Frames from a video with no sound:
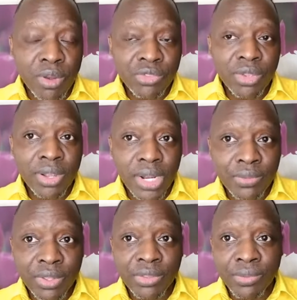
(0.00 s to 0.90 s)
Because your
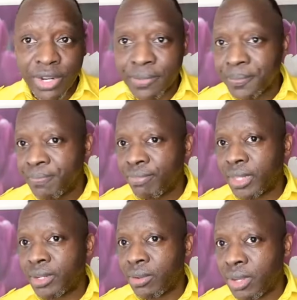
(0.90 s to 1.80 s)
country is great,
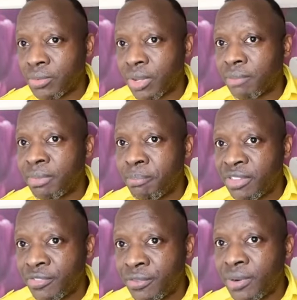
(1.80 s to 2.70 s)
and your country can be
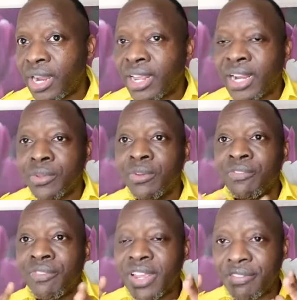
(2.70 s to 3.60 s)
peaceful and can
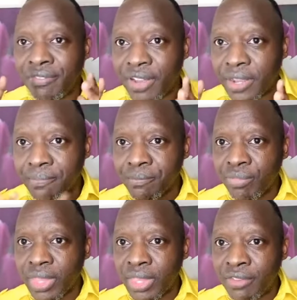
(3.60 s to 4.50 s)
go very far
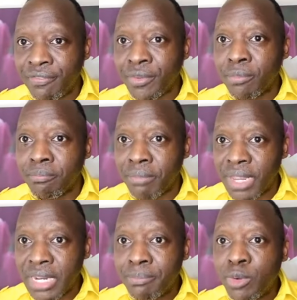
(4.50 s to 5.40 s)
if you
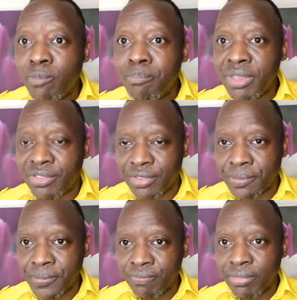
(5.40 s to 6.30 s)
made more
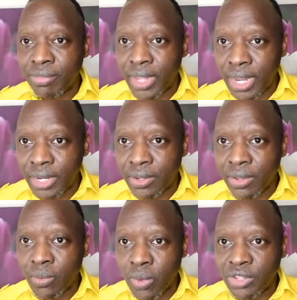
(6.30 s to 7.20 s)
peace than
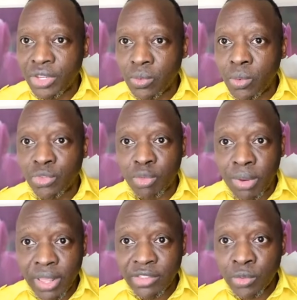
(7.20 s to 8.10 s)
waging war.
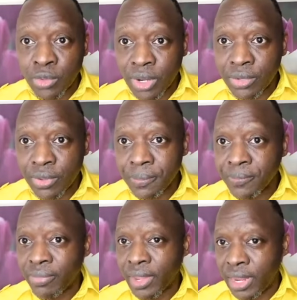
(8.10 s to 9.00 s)
Somalia is a good country.
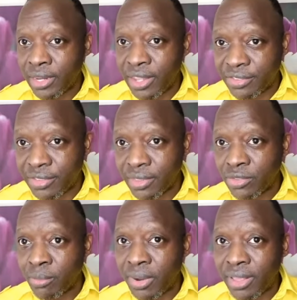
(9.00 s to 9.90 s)
And yes,
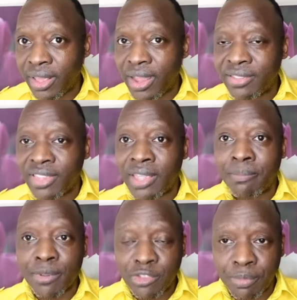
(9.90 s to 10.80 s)
Somalia has
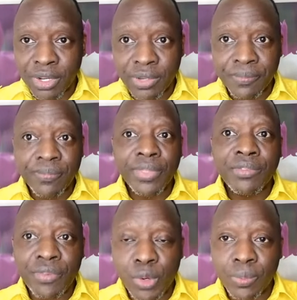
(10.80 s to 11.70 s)
a prospect
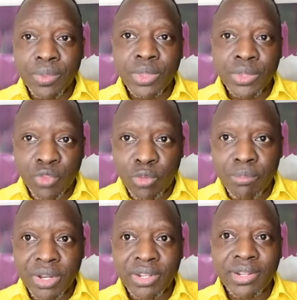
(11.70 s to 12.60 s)
for
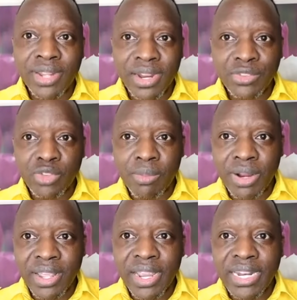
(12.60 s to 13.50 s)
development. That is
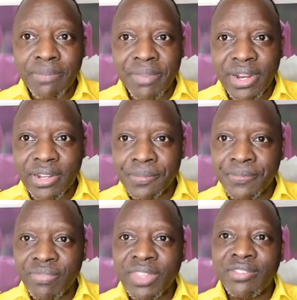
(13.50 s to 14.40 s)
Somalia in a minute.
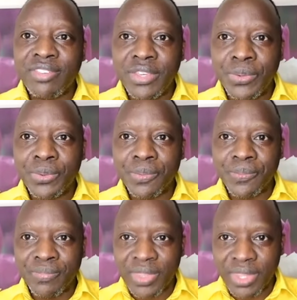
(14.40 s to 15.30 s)
See you
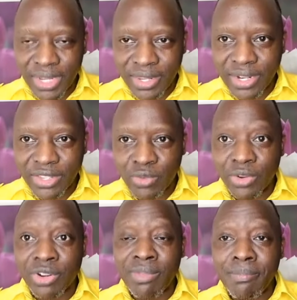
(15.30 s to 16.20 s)
in the next
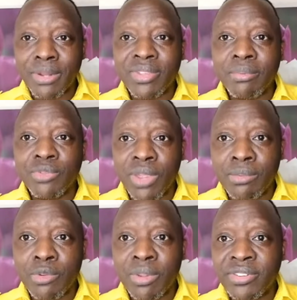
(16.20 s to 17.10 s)
one. Remember,
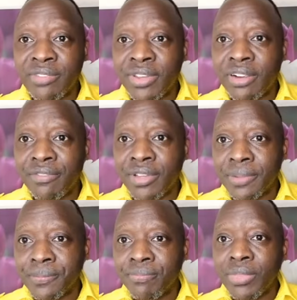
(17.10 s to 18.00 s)
subscribe to Humanist TV
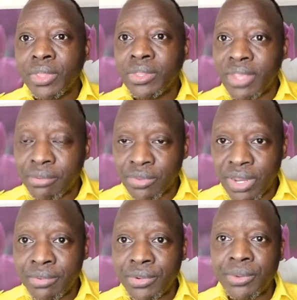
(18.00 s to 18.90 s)
Africa.
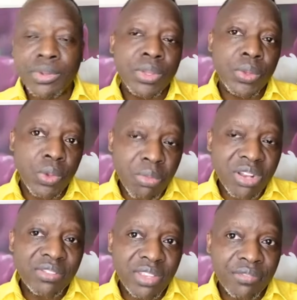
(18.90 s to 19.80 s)
Subscribe to
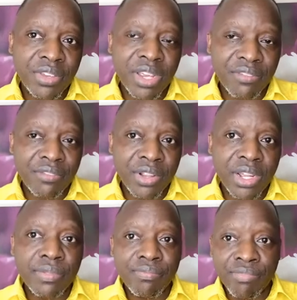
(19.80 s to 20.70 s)
Humanist TV
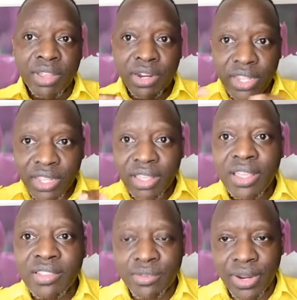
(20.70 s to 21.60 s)
Africa. The link
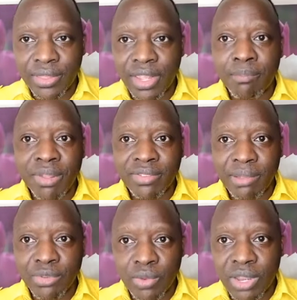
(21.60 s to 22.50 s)
is right there. Please
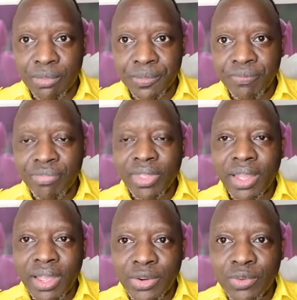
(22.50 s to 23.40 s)
subscribe.
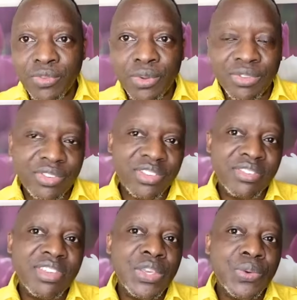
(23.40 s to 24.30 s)
And of course,
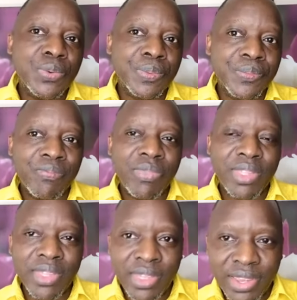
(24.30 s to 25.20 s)
see you
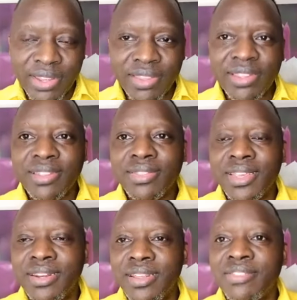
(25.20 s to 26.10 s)
in
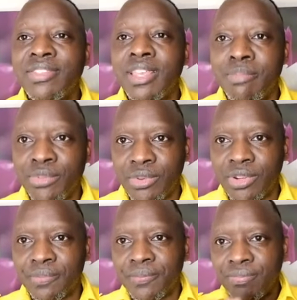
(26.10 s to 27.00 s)
the next episode.